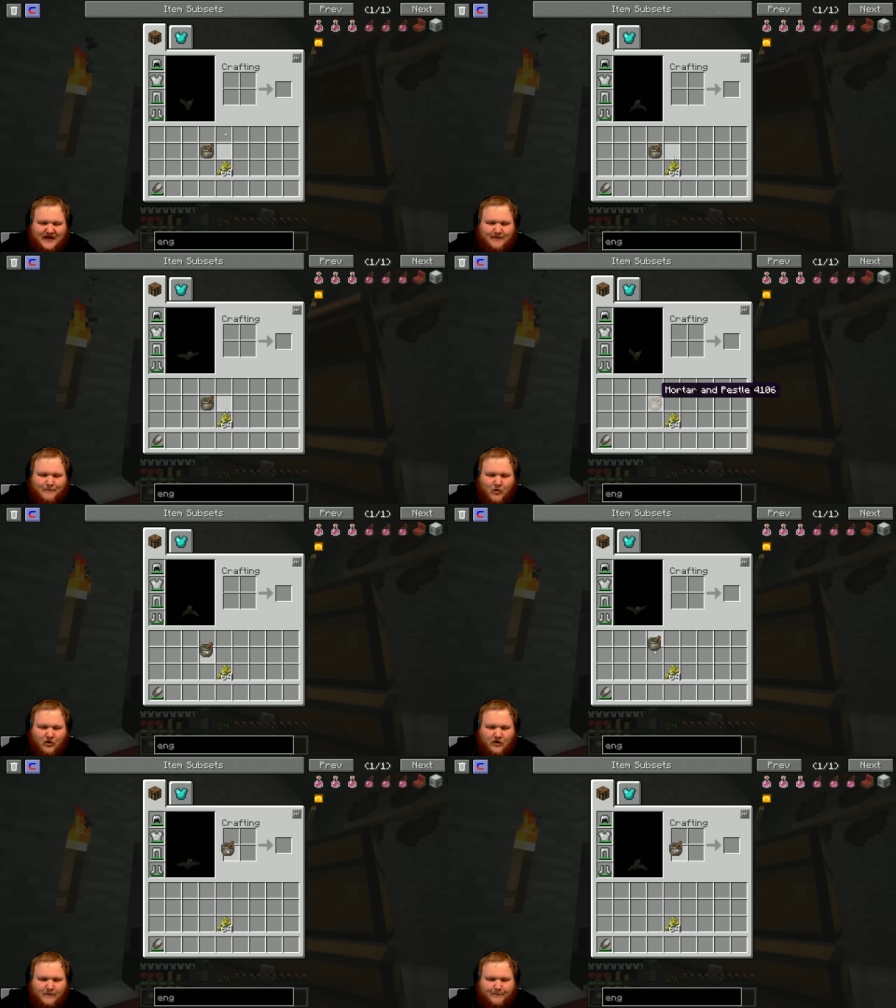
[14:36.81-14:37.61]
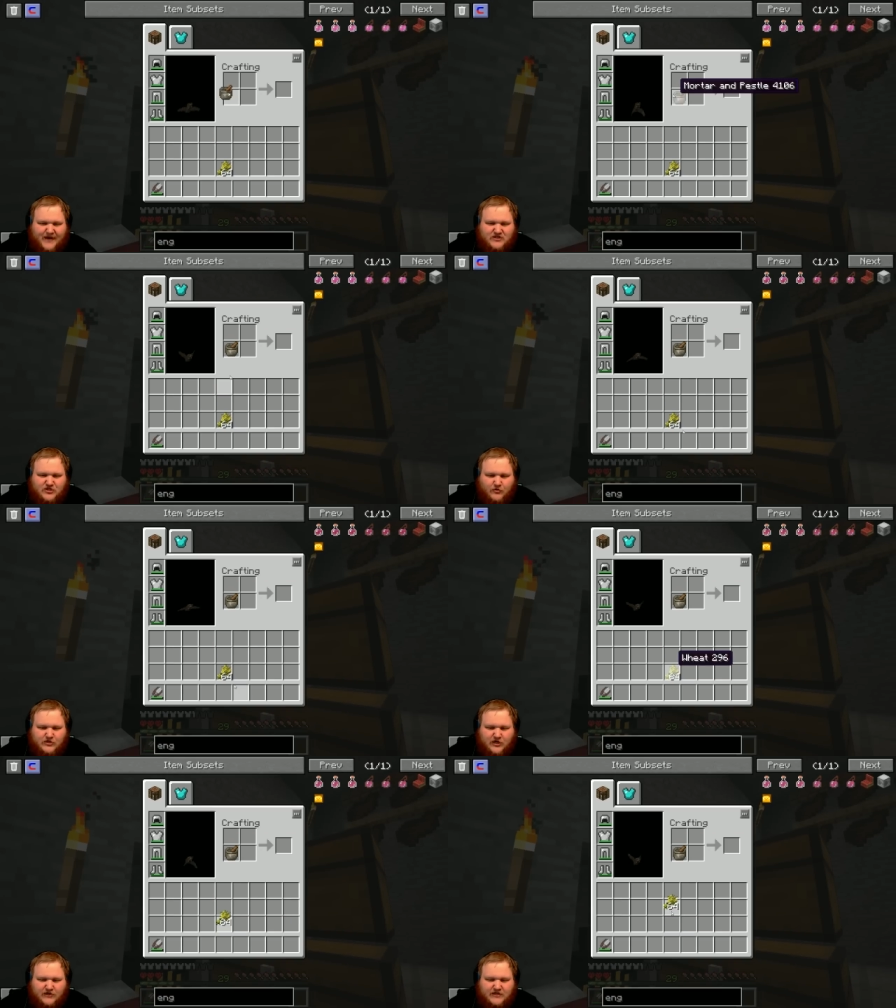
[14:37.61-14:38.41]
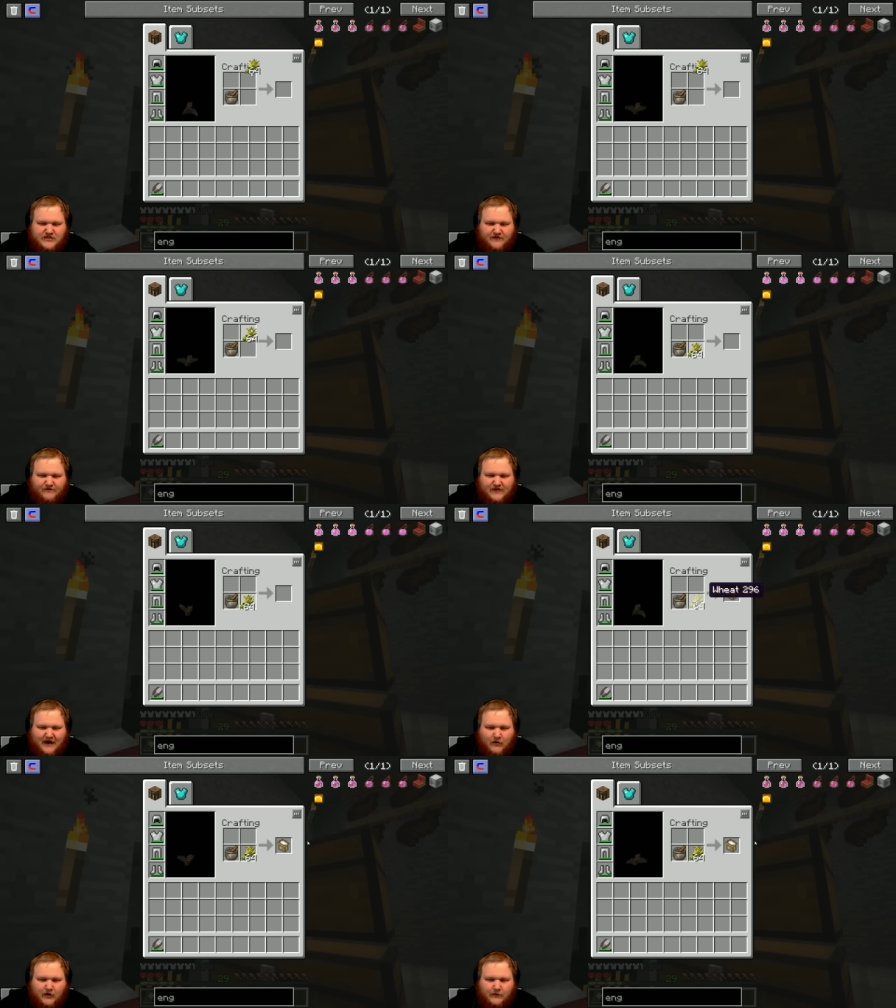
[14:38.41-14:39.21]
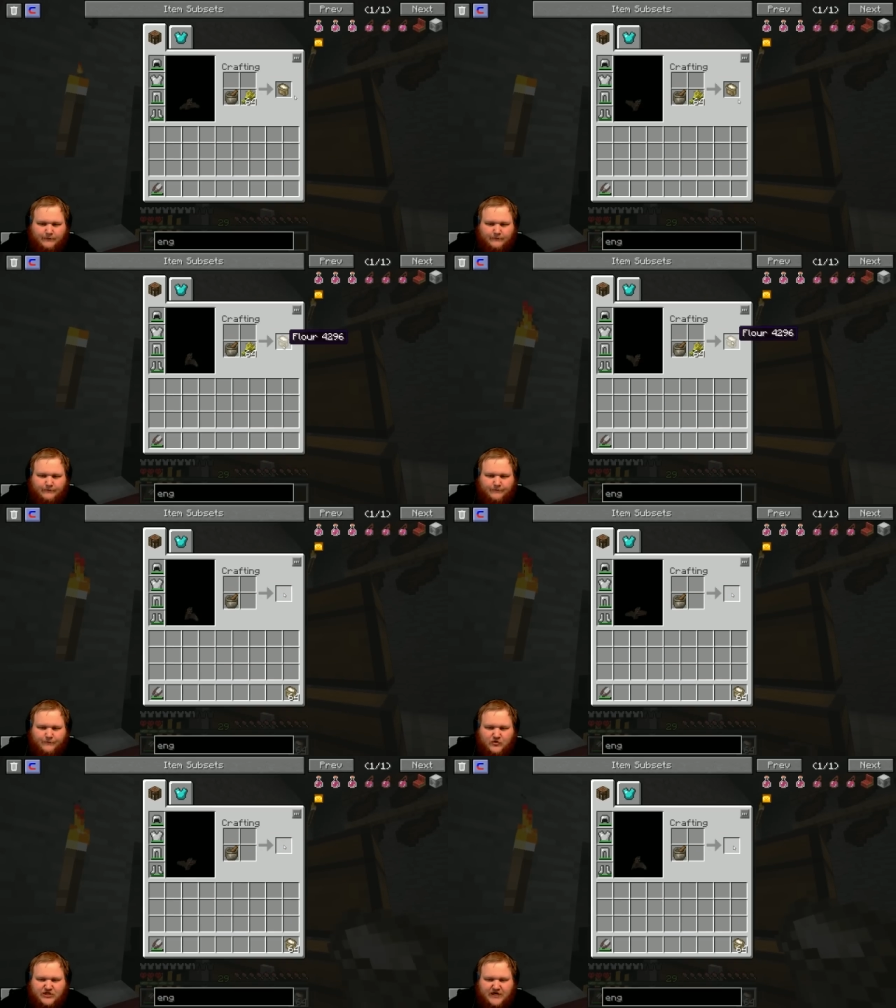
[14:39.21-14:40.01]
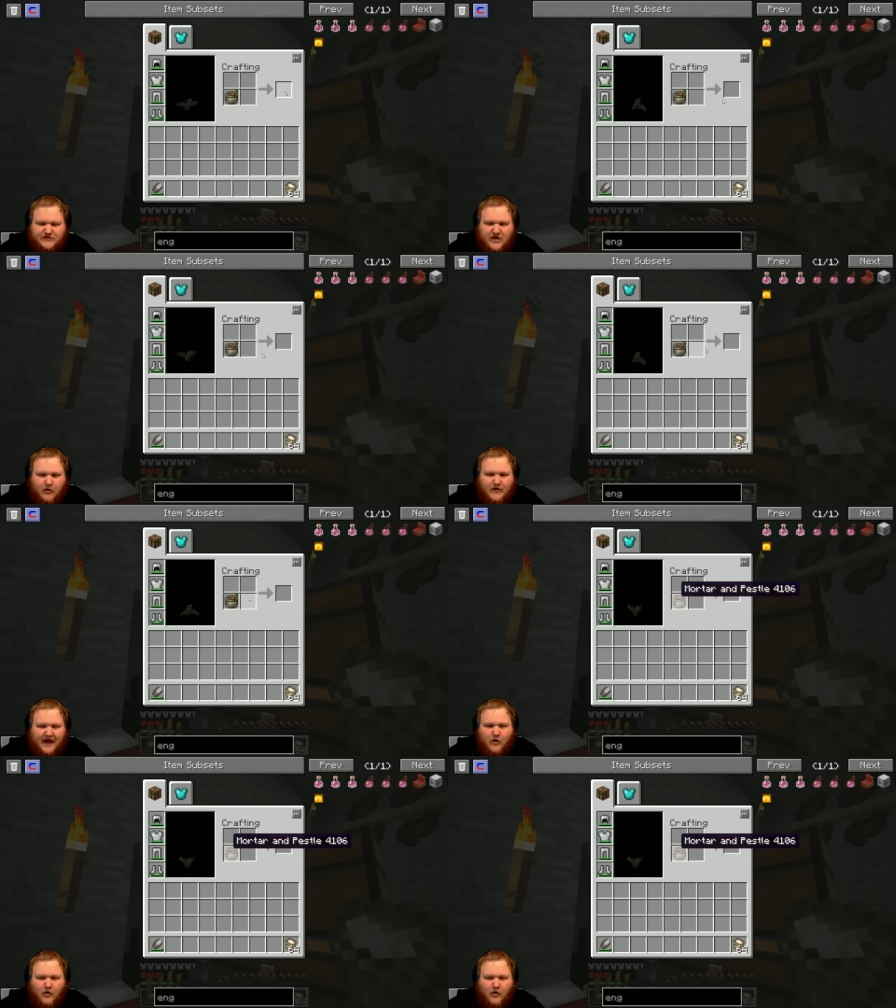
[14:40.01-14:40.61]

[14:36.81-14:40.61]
need a mortar and a pedestal to turn this into flour, which it is. Okay,